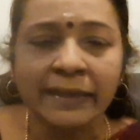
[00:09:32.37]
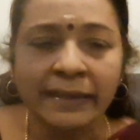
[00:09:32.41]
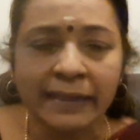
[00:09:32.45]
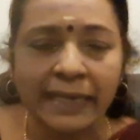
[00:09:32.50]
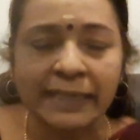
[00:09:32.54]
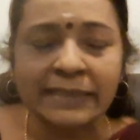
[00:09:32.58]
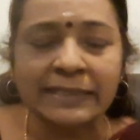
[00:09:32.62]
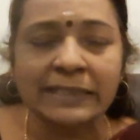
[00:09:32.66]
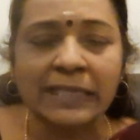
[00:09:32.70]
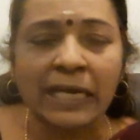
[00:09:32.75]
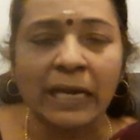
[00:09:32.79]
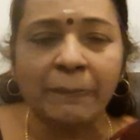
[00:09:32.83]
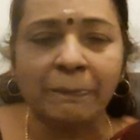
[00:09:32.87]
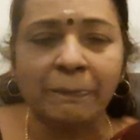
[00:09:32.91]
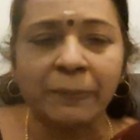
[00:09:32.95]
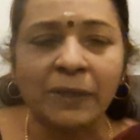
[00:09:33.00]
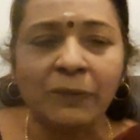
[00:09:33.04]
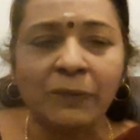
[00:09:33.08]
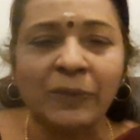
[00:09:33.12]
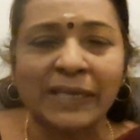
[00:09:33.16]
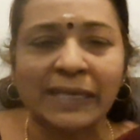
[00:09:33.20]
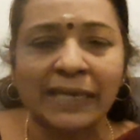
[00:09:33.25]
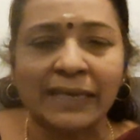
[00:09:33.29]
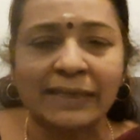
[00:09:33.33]
Example,
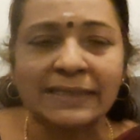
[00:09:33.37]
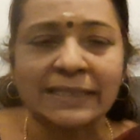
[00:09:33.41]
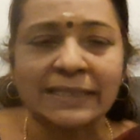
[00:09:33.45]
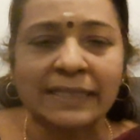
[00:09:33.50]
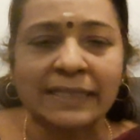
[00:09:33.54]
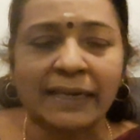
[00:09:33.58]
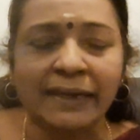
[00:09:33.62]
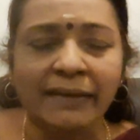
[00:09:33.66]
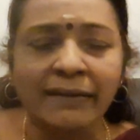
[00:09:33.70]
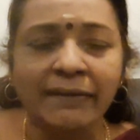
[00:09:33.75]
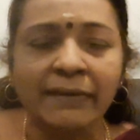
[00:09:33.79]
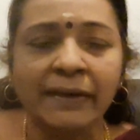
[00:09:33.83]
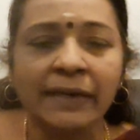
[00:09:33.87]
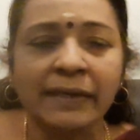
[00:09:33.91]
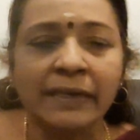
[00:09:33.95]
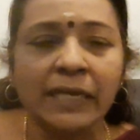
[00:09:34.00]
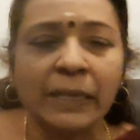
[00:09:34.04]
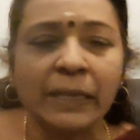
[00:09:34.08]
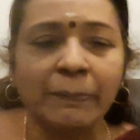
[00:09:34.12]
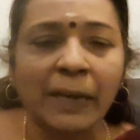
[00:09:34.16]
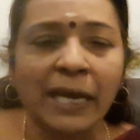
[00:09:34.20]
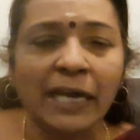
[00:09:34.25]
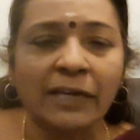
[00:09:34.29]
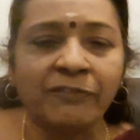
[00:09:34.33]
we can say
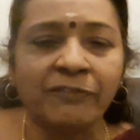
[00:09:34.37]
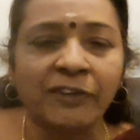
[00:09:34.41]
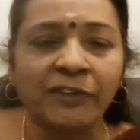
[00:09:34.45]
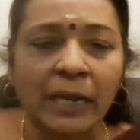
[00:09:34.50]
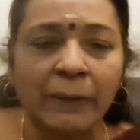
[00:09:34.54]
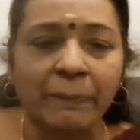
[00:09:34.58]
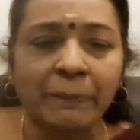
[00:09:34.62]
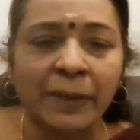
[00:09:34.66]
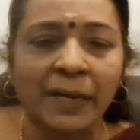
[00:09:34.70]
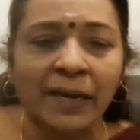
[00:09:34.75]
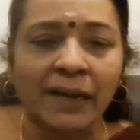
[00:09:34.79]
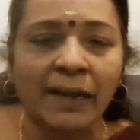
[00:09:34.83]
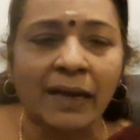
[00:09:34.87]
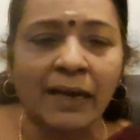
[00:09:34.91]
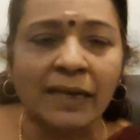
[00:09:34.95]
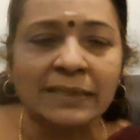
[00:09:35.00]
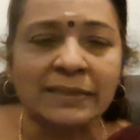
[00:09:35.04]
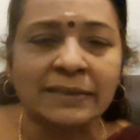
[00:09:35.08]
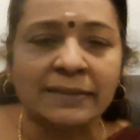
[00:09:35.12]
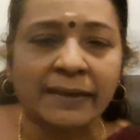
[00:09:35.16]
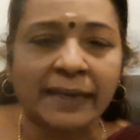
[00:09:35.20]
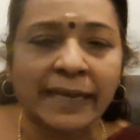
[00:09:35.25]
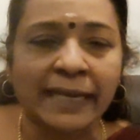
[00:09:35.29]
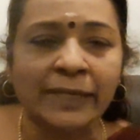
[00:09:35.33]
demand for
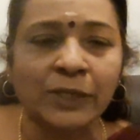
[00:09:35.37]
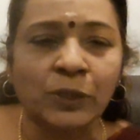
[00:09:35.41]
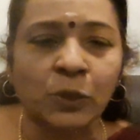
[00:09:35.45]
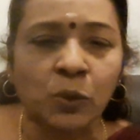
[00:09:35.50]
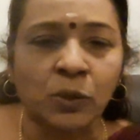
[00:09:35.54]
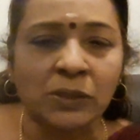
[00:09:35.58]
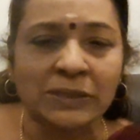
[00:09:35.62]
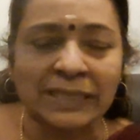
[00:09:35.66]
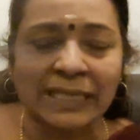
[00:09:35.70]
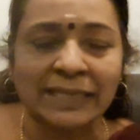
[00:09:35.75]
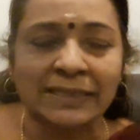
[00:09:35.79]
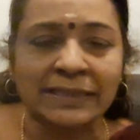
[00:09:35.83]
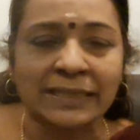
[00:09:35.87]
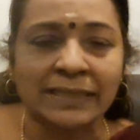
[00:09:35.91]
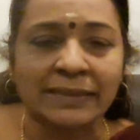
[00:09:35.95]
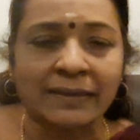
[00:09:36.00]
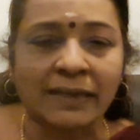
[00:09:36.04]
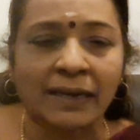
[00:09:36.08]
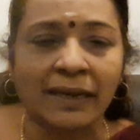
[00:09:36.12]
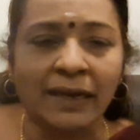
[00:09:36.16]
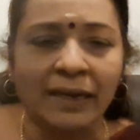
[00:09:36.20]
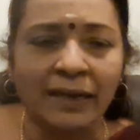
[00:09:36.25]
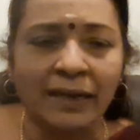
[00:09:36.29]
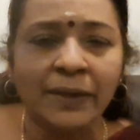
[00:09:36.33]
umbrellas, raincoats,
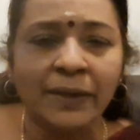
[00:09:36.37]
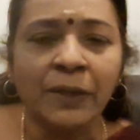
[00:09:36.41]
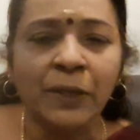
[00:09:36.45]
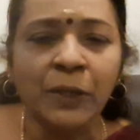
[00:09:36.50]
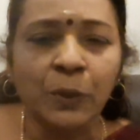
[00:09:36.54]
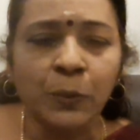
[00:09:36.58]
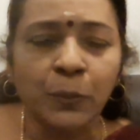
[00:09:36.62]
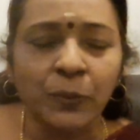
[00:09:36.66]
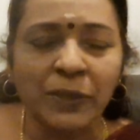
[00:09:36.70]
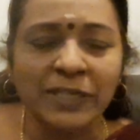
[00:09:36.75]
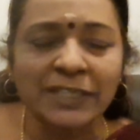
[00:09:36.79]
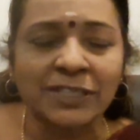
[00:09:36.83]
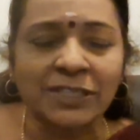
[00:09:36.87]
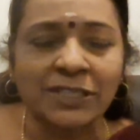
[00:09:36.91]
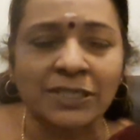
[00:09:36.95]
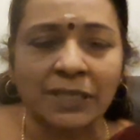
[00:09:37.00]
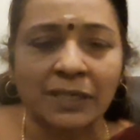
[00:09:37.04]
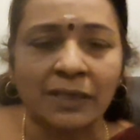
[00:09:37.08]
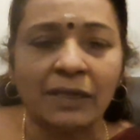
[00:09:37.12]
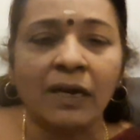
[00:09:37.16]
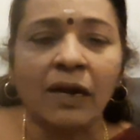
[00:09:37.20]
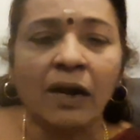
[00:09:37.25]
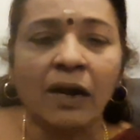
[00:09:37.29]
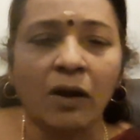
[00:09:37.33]
etc., which
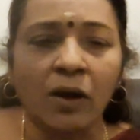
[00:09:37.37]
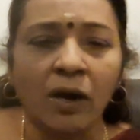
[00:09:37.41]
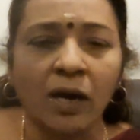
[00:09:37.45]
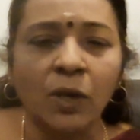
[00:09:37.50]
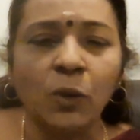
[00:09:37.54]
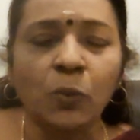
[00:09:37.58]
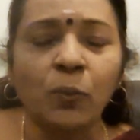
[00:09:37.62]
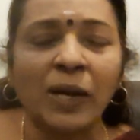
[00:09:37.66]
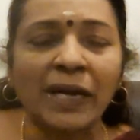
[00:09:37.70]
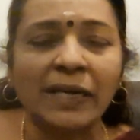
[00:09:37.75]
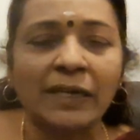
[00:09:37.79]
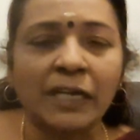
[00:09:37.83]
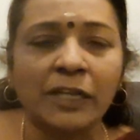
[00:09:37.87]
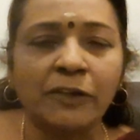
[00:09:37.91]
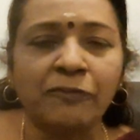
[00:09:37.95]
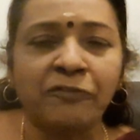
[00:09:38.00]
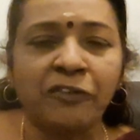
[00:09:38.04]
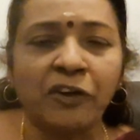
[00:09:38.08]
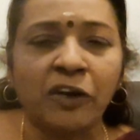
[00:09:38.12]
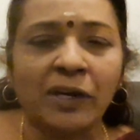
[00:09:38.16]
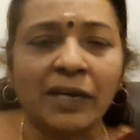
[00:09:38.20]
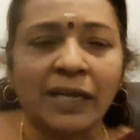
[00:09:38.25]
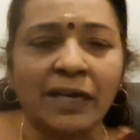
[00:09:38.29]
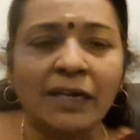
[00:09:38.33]
are only
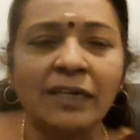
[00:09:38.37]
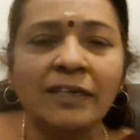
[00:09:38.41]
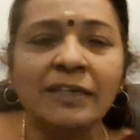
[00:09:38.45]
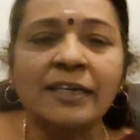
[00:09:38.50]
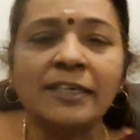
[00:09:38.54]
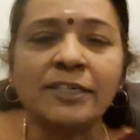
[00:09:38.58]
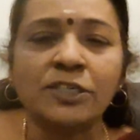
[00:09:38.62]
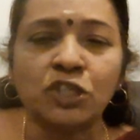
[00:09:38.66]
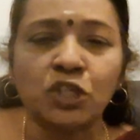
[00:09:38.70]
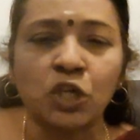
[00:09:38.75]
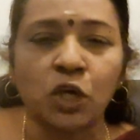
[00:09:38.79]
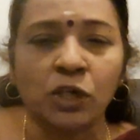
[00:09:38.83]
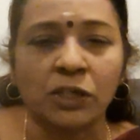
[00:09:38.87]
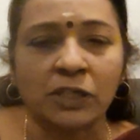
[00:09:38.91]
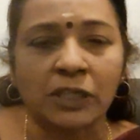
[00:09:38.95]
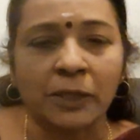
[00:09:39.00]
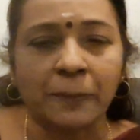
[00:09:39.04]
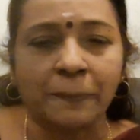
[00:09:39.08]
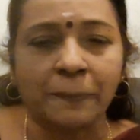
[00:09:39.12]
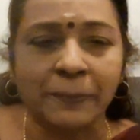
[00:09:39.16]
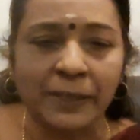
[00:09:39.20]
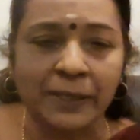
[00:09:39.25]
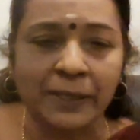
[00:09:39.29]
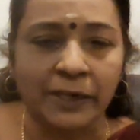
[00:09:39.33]
for a
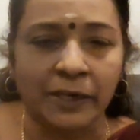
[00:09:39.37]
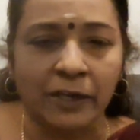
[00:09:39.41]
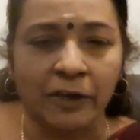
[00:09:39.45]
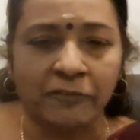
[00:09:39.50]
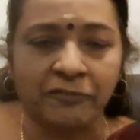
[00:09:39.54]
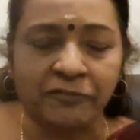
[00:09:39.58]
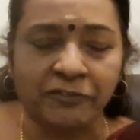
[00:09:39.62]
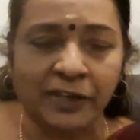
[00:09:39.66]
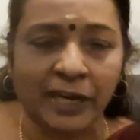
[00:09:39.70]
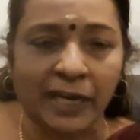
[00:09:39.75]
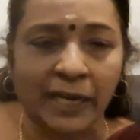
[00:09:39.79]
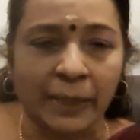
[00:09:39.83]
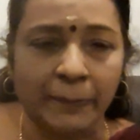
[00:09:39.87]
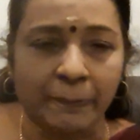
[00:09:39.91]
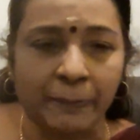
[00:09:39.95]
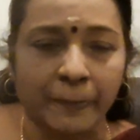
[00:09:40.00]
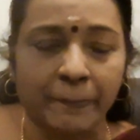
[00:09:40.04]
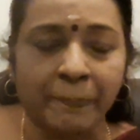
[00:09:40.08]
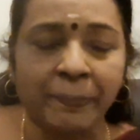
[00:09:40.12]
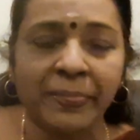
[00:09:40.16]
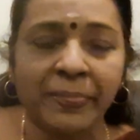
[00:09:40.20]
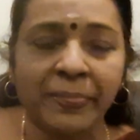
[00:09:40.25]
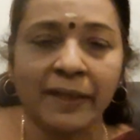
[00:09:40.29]
shorter period of time.